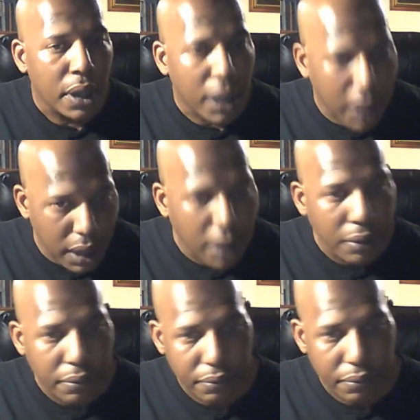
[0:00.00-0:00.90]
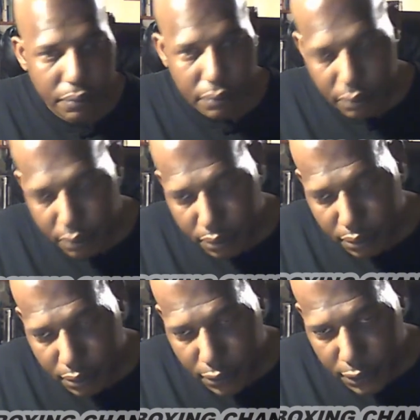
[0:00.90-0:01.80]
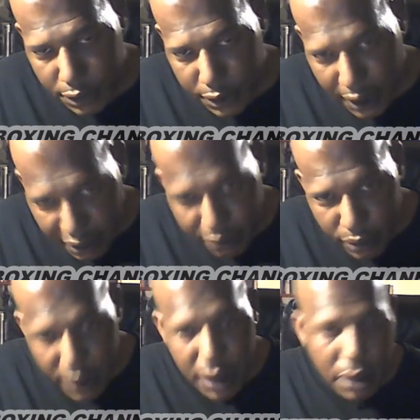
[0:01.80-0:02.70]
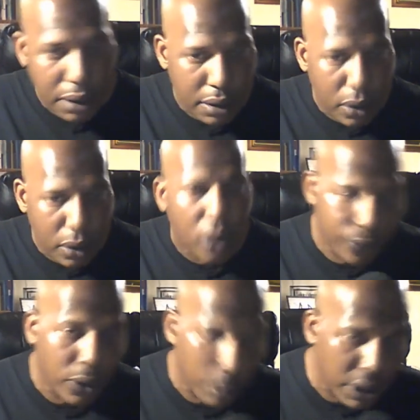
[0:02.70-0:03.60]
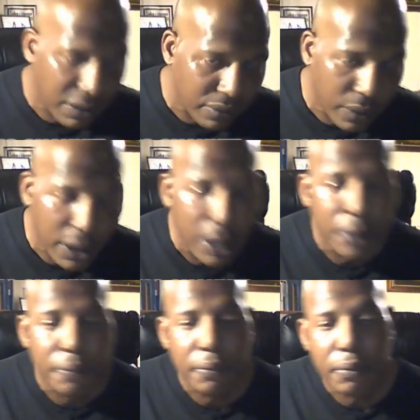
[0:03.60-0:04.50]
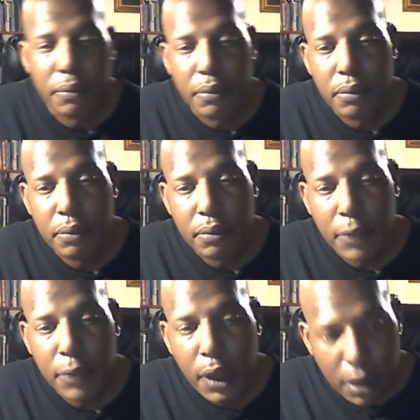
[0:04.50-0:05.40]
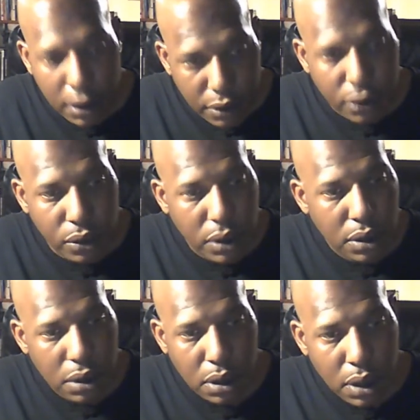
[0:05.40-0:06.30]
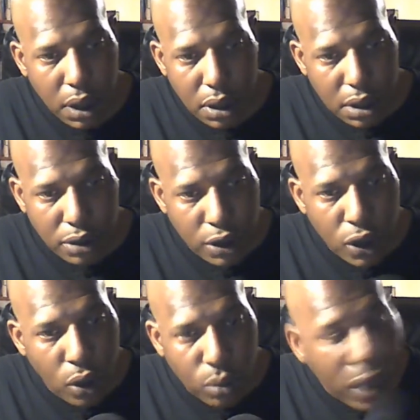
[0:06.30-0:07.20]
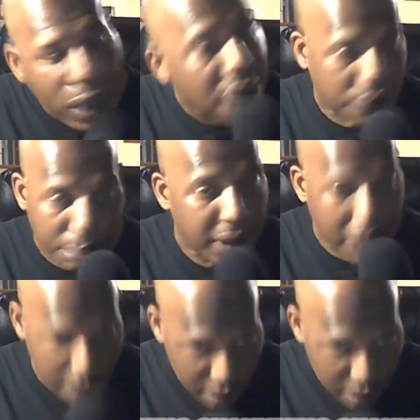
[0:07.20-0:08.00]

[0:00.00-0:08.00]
And the heavyweight, or former heavyweight, Lennox Lewis, doesn't know what to make